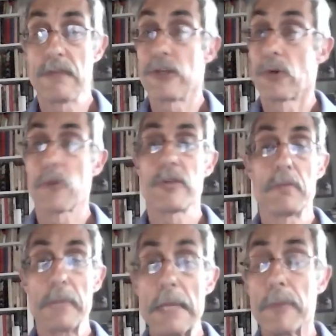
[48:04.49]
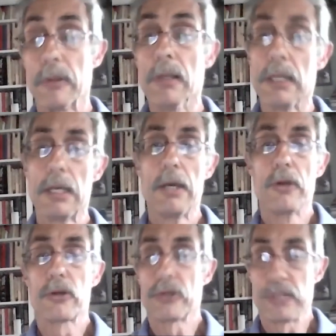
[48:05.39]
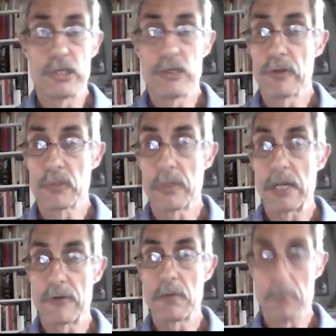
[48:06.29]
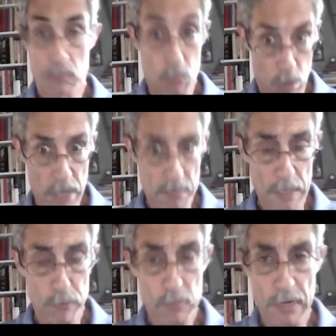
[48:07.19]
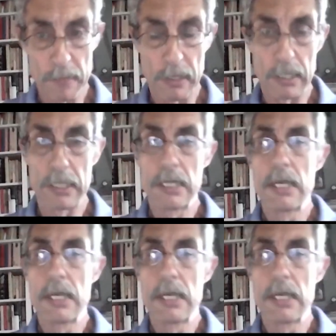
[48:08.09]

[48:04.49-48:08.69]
The northern people didn't use whatever, white people primarily,